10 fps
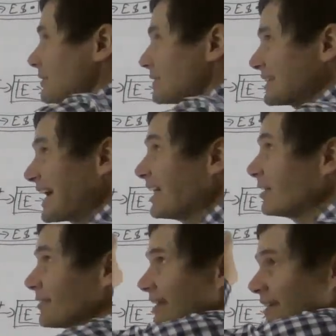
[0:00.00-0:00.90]
to
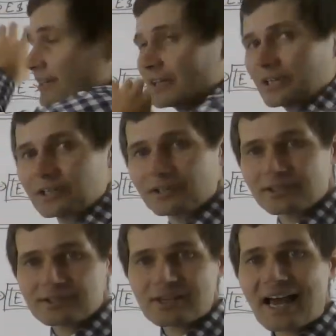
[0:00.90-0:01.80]
tell that the
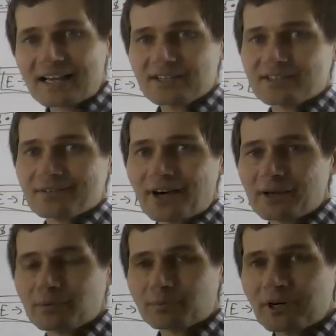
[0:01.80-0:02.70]
stack is a
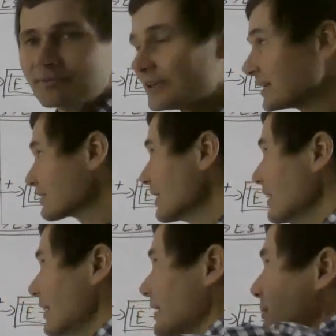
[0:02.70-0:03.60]
viable prefix,
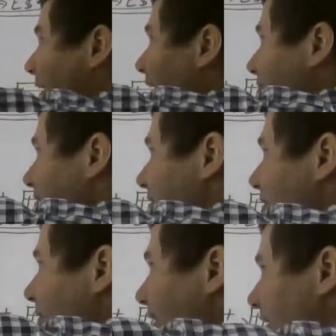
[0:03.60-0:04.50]
it would have to
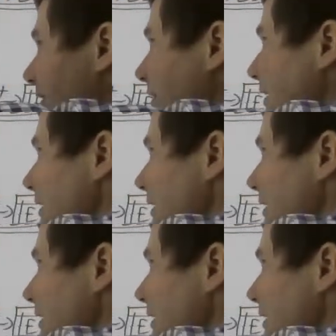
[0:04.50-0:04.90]
go here,